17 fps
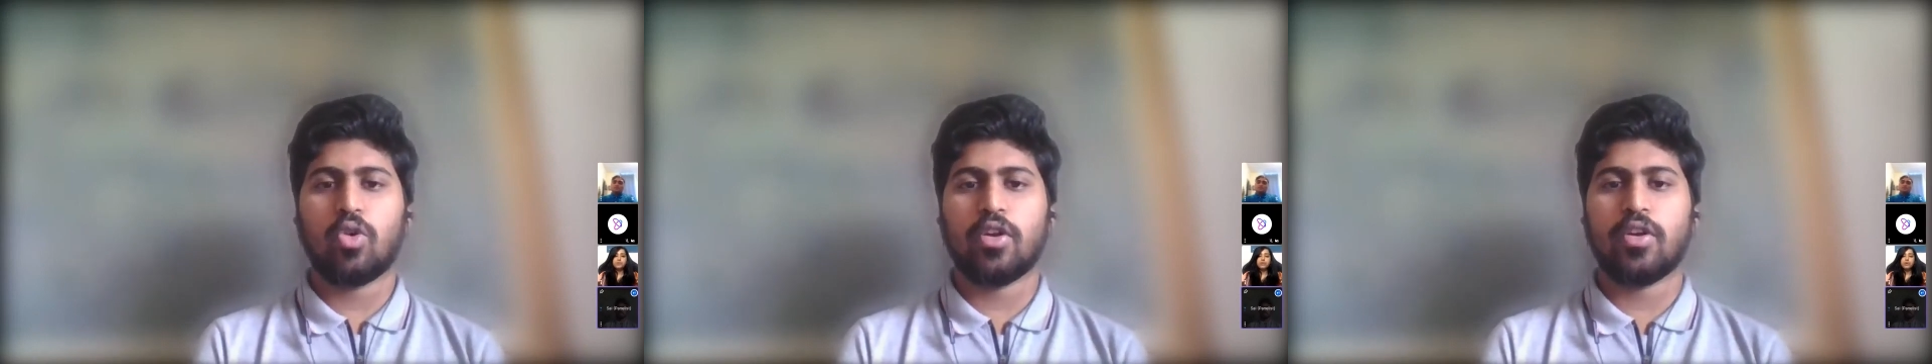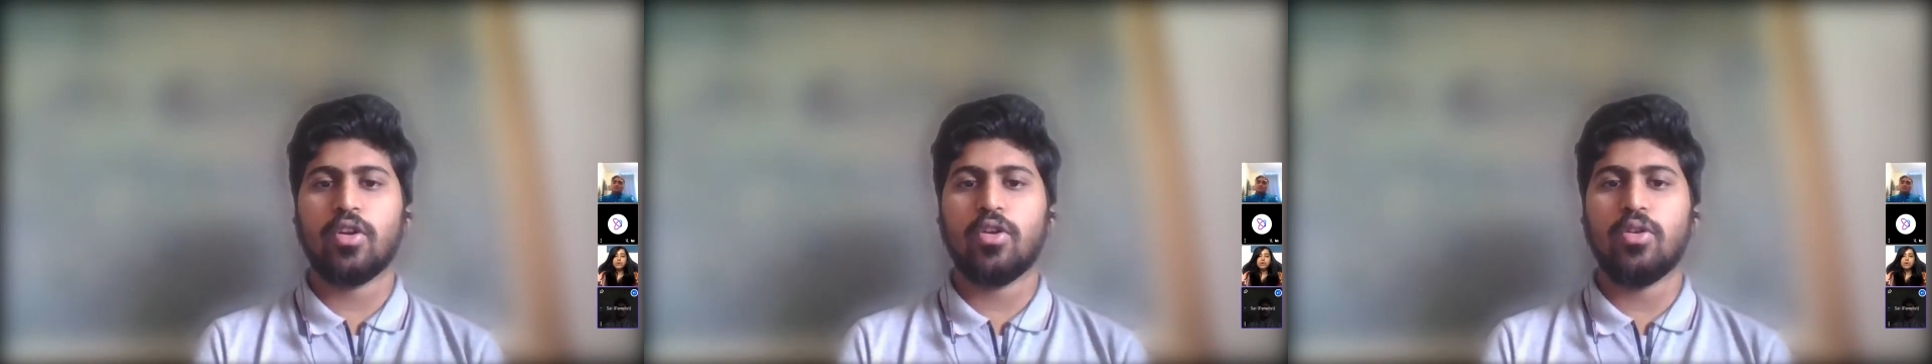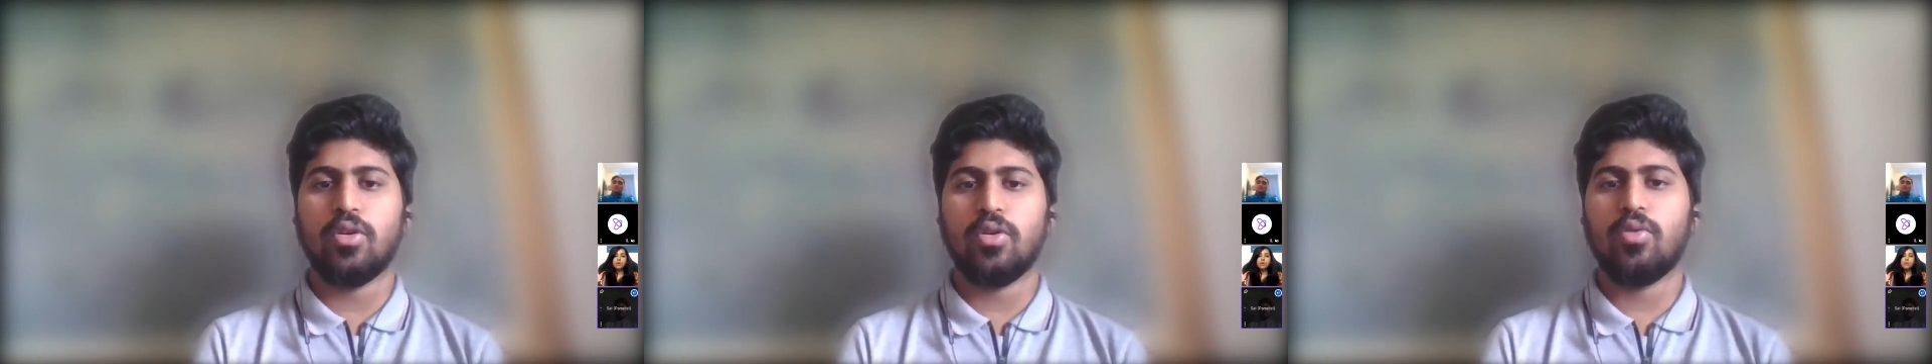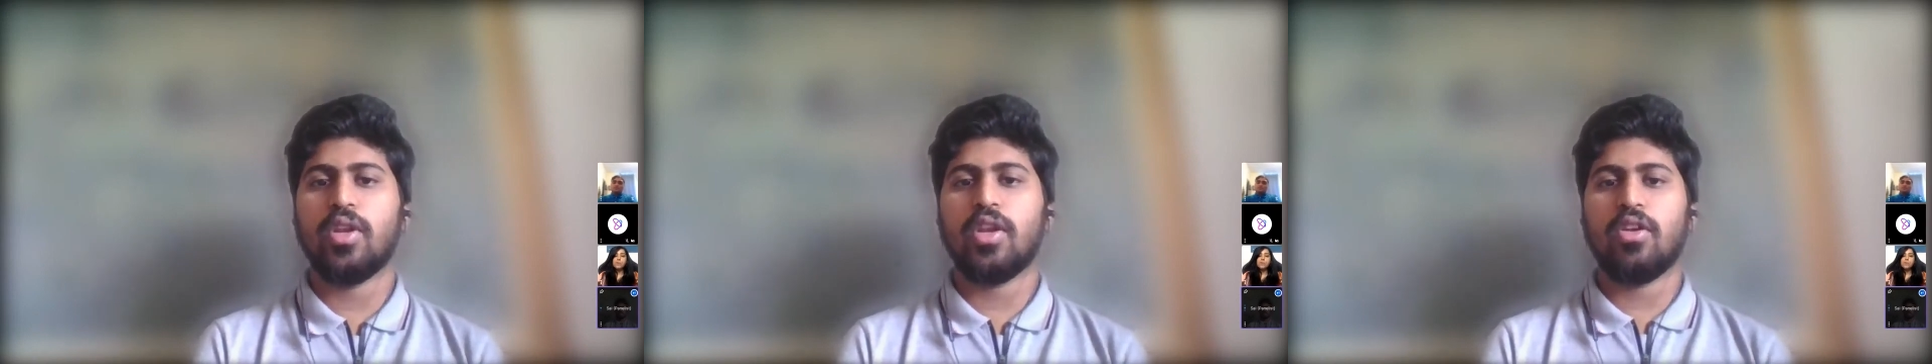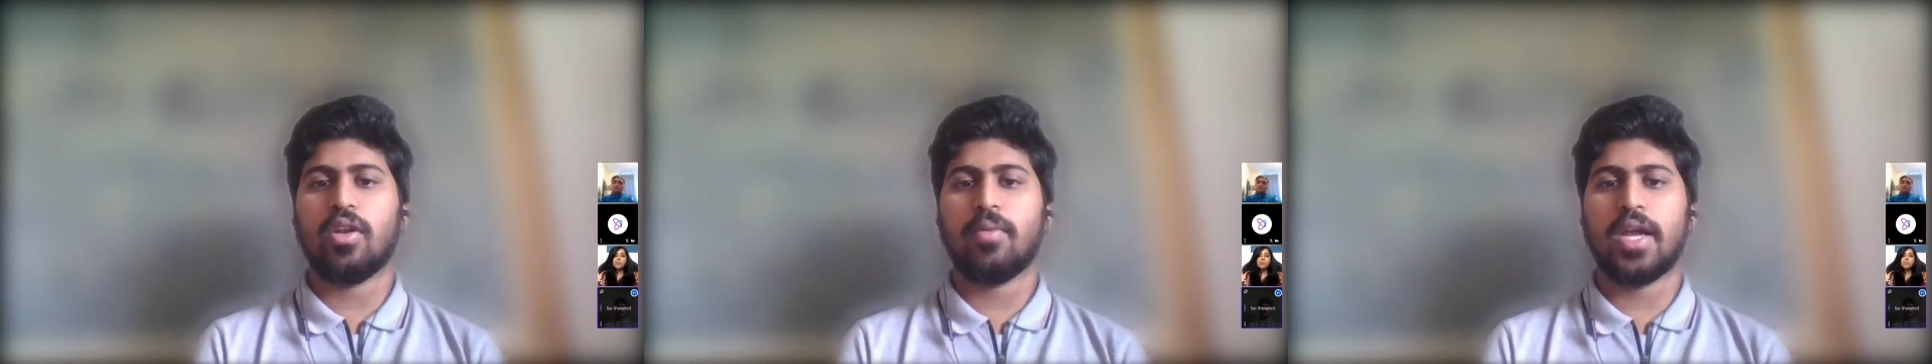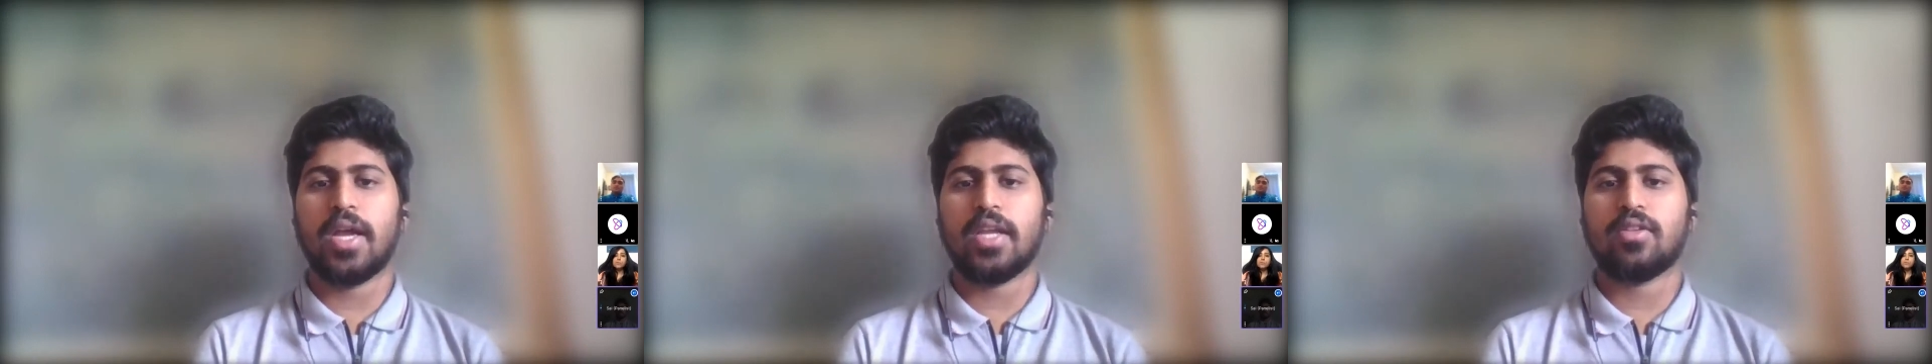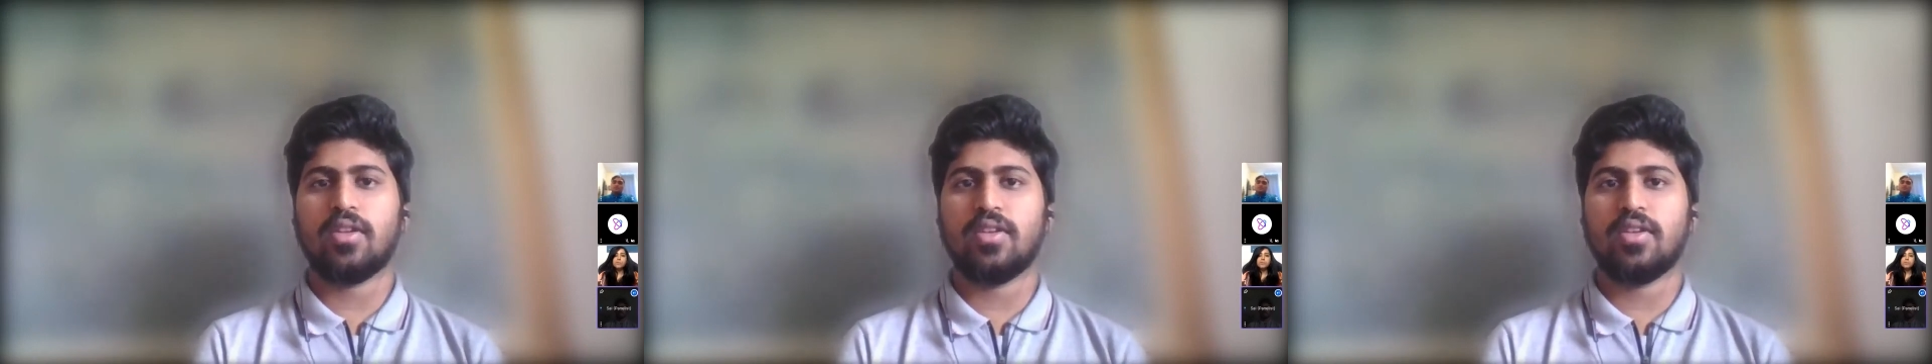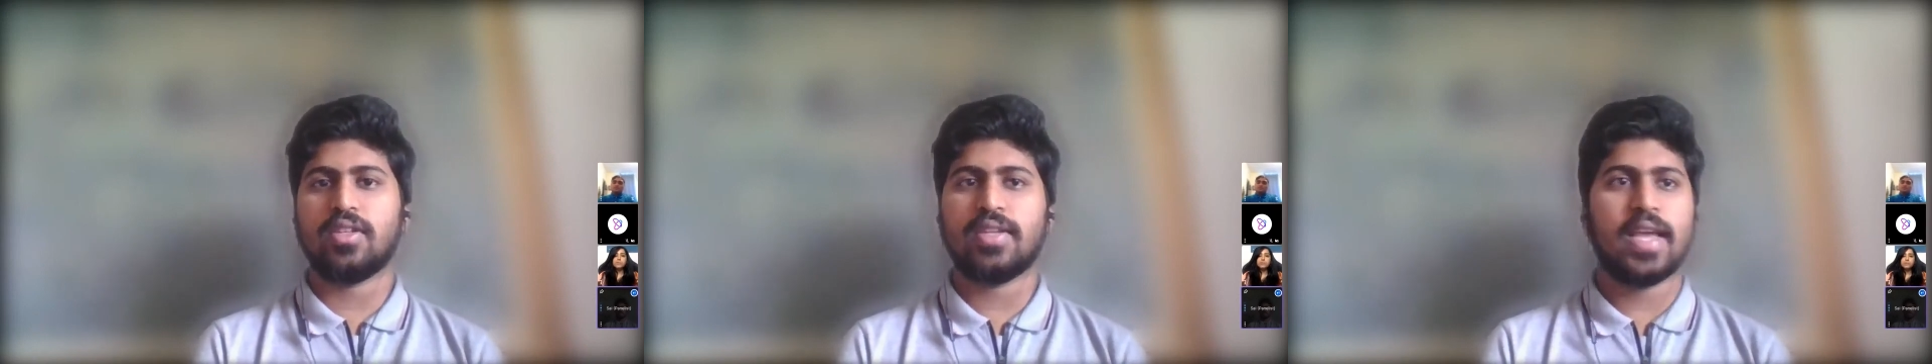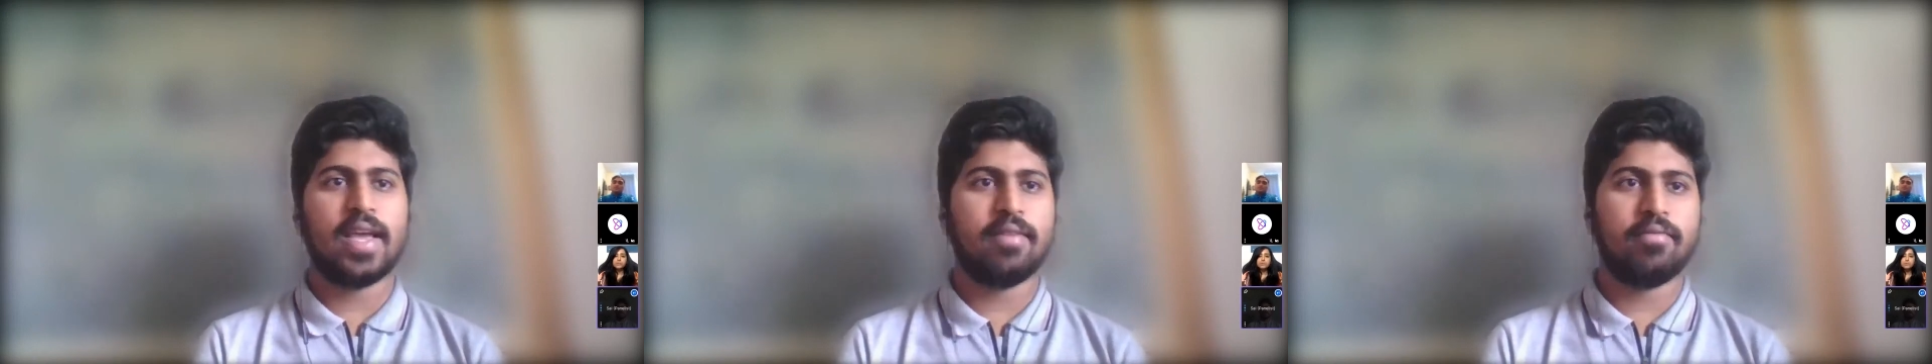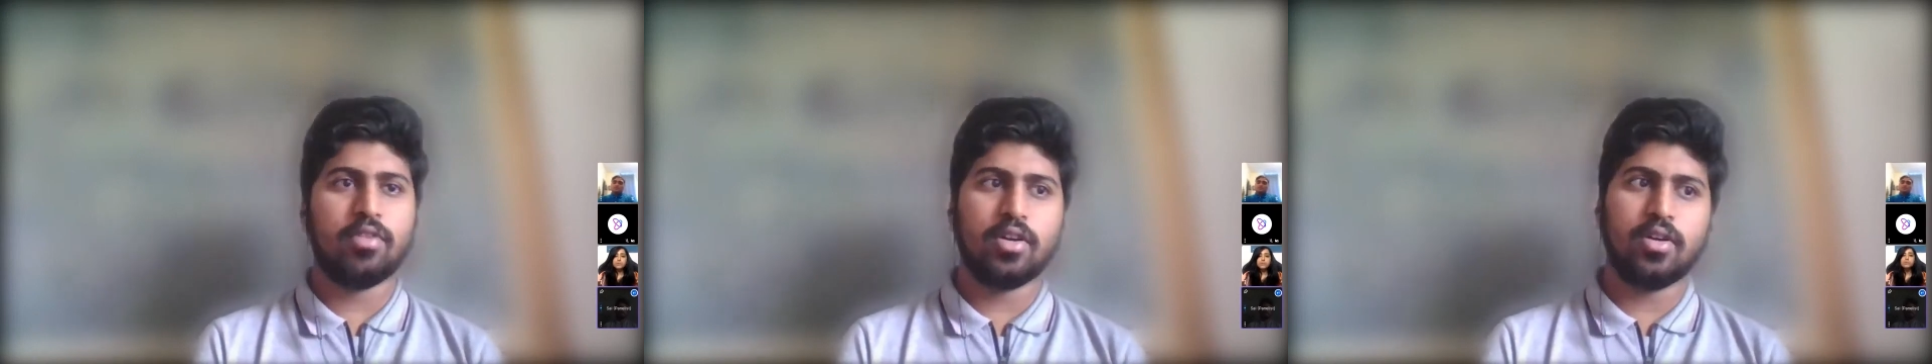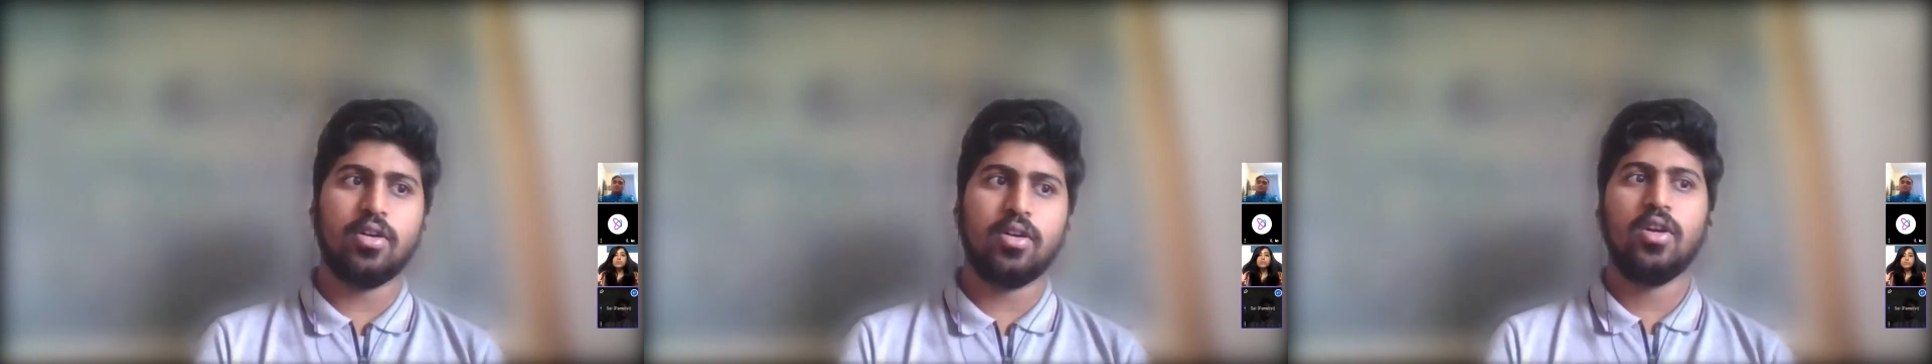what you do in your bachelor's,
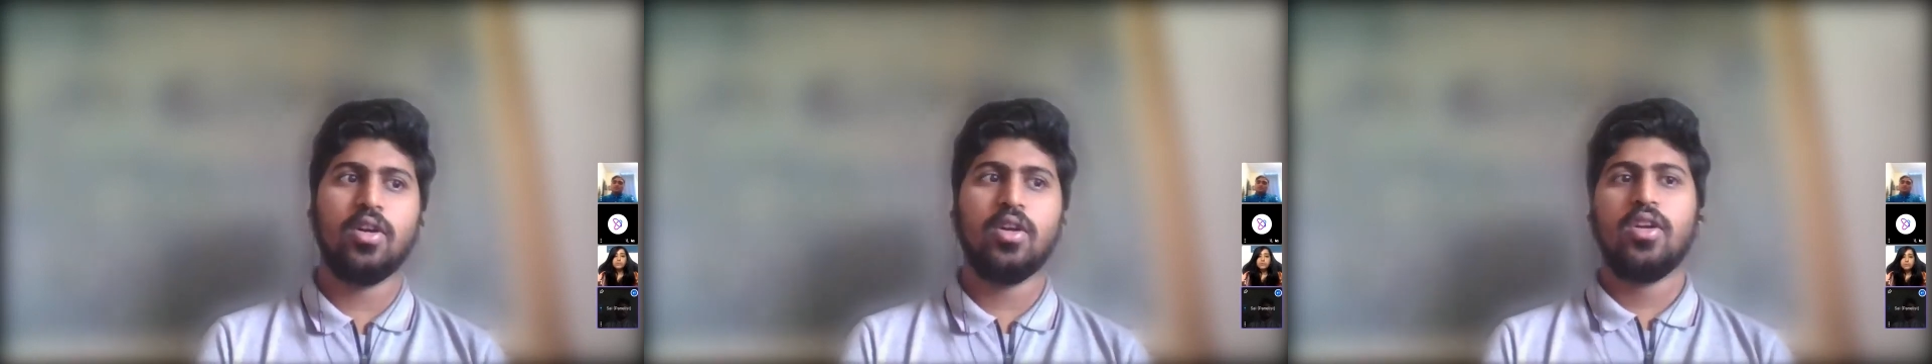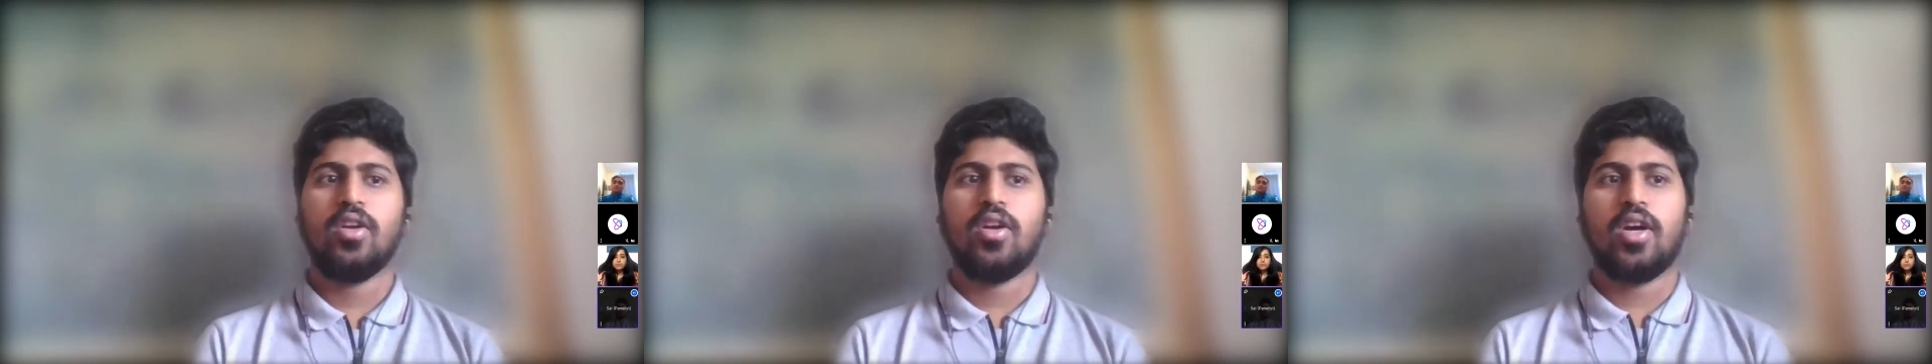have a